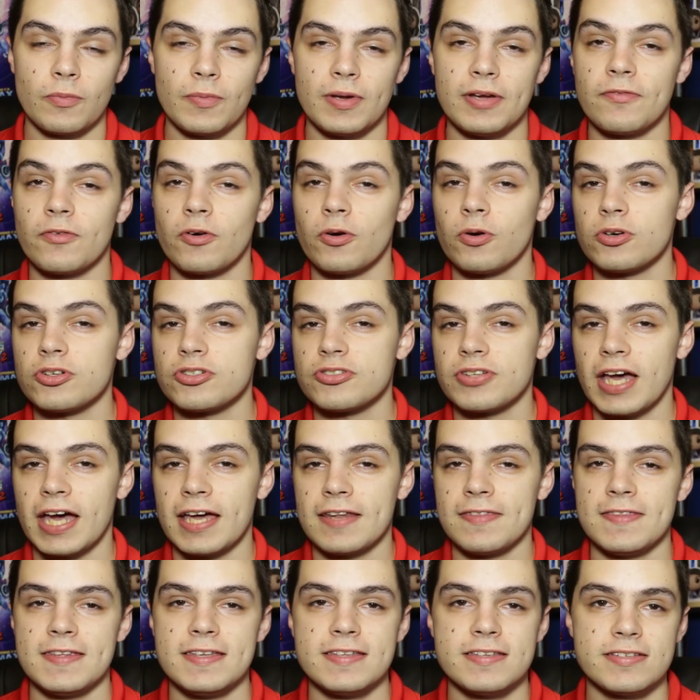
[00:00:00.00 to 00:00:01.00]
We, of course,
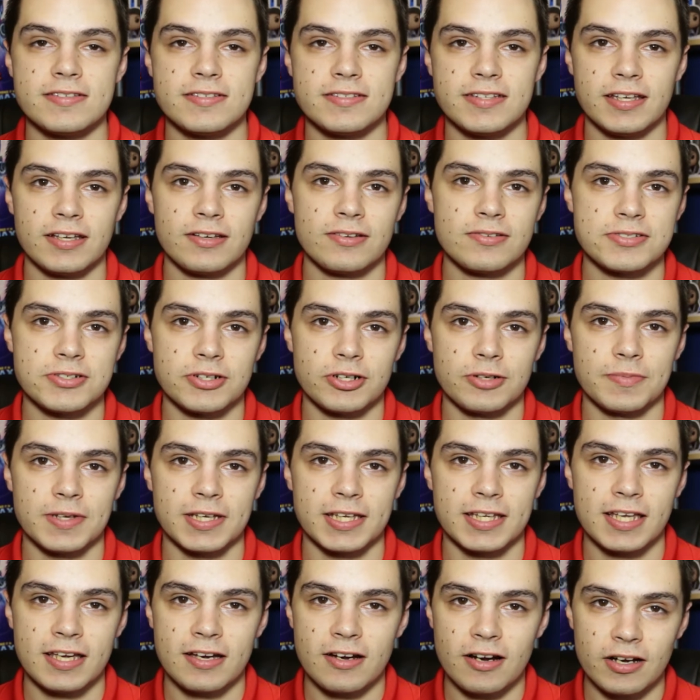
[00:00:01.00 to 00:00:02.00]
had the singles tournament
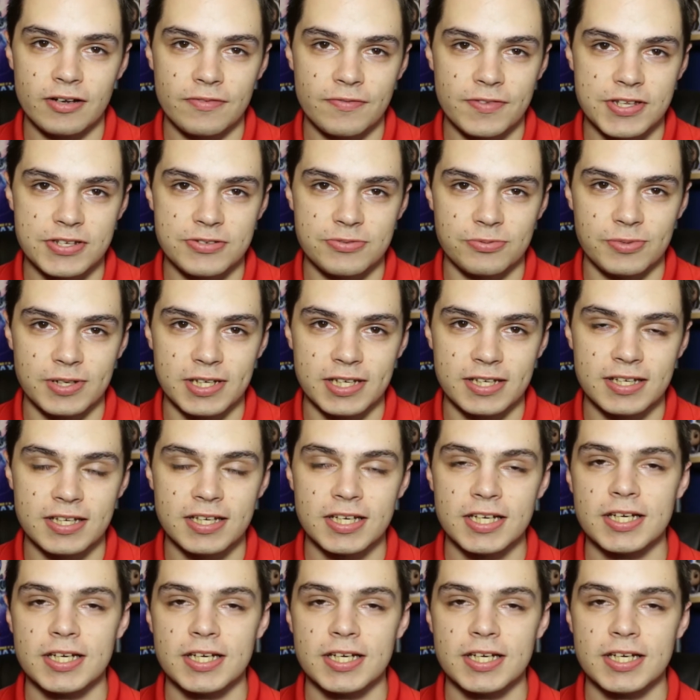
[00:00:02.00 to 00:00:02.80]
kickoff this week.